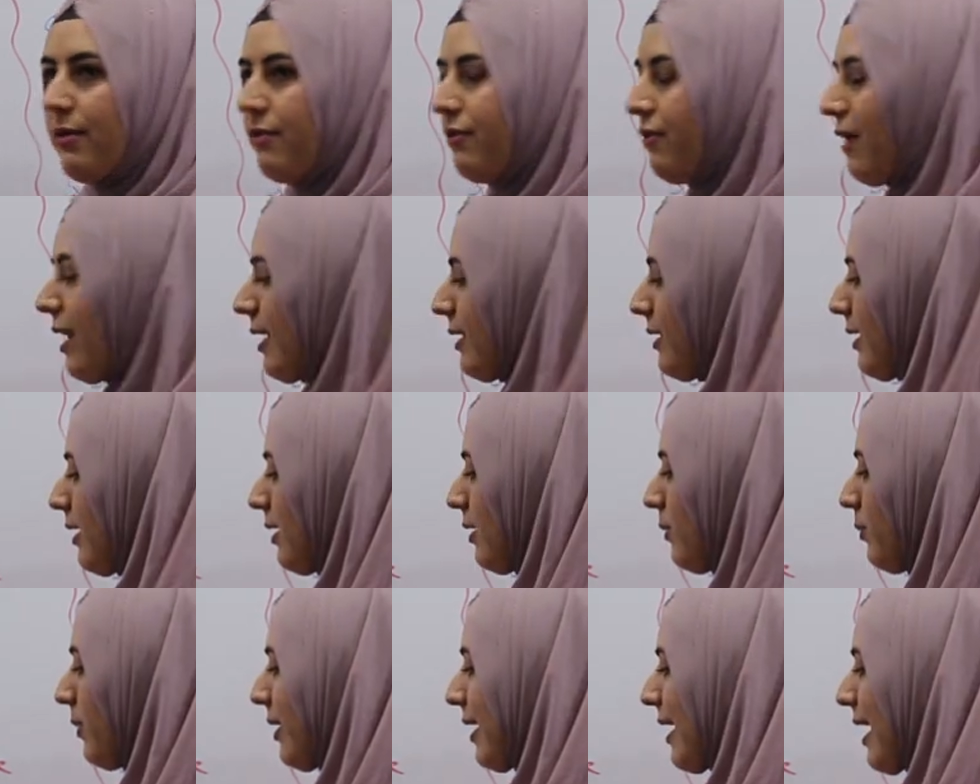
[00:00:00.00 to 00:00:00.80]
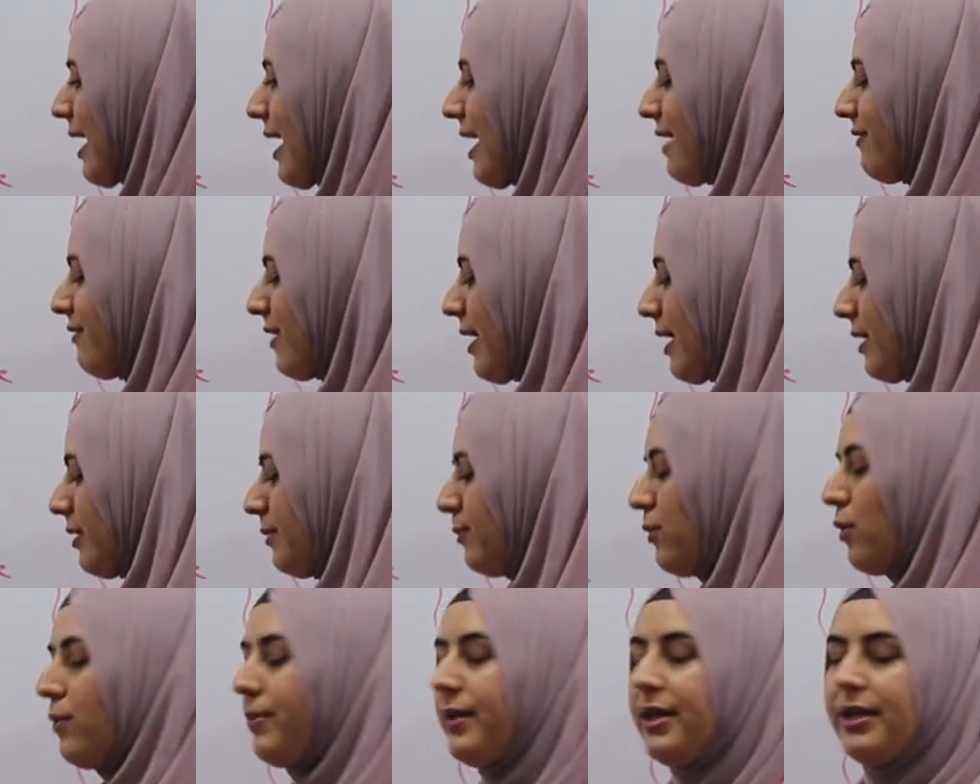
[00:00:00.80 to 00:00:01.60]
Finally, we have
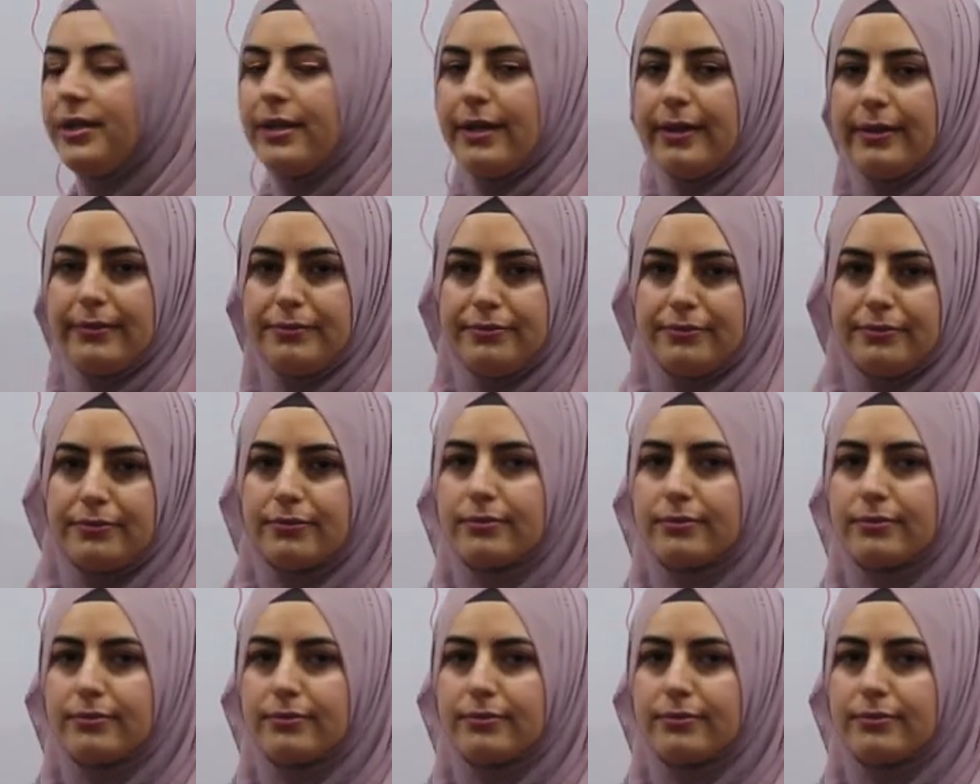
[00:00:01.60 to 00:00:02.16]
anemometer.